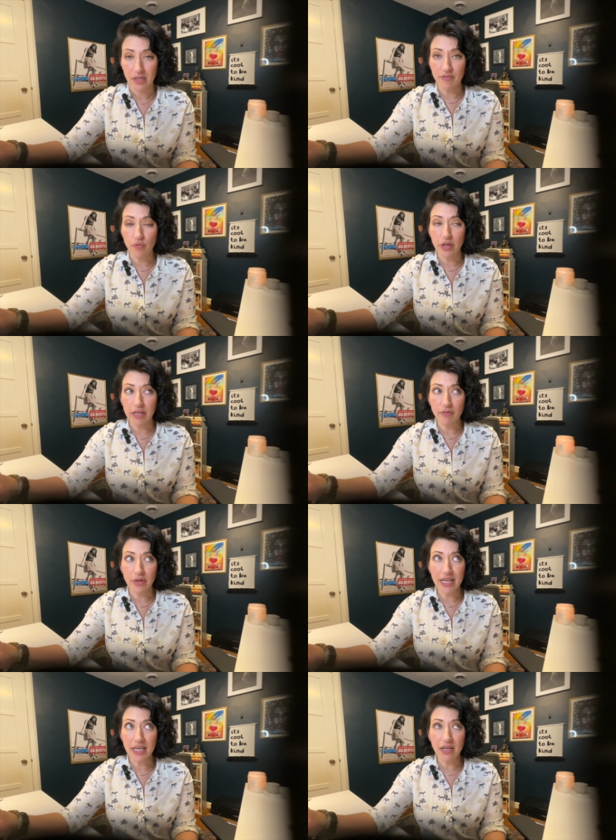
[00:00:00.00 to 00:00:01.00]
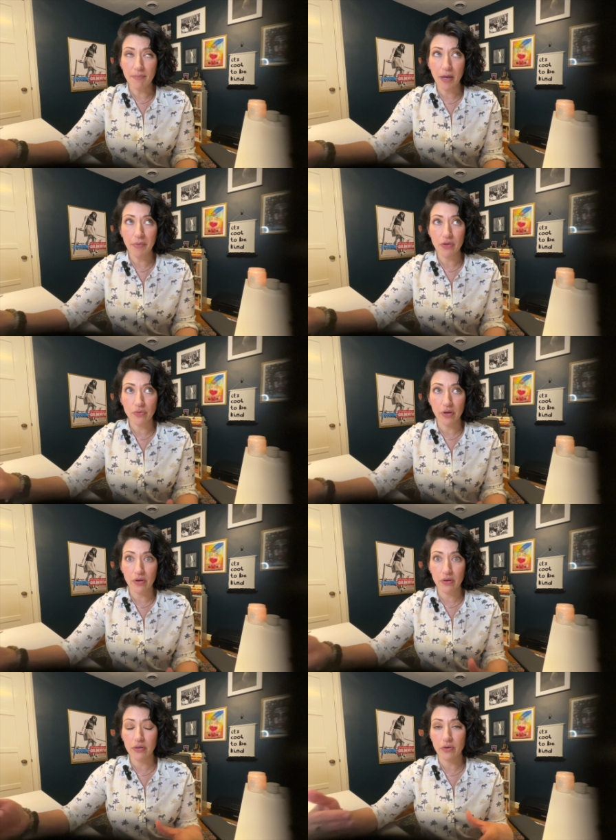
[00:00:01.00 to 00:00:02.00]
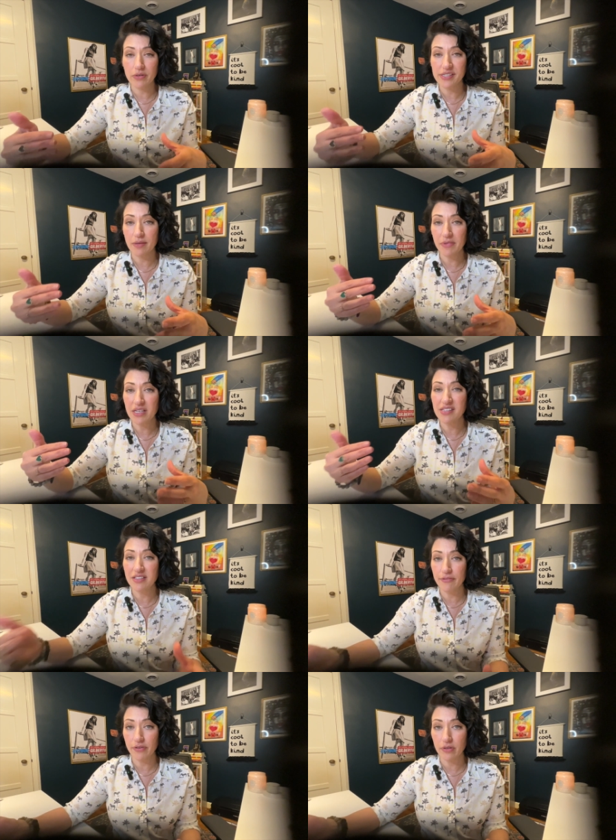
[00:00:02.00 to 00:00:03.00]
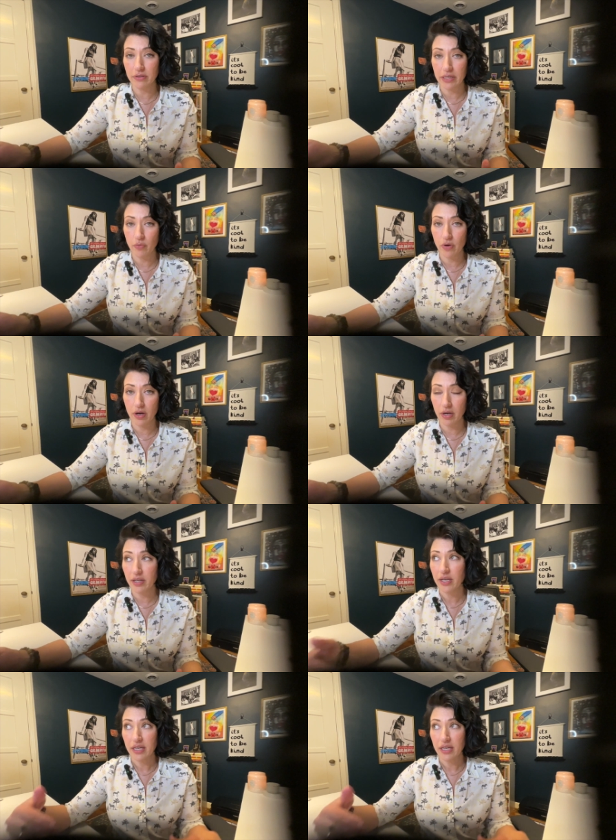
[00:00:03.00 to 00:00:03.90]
If we hit a bump in the road or something is difficult at work,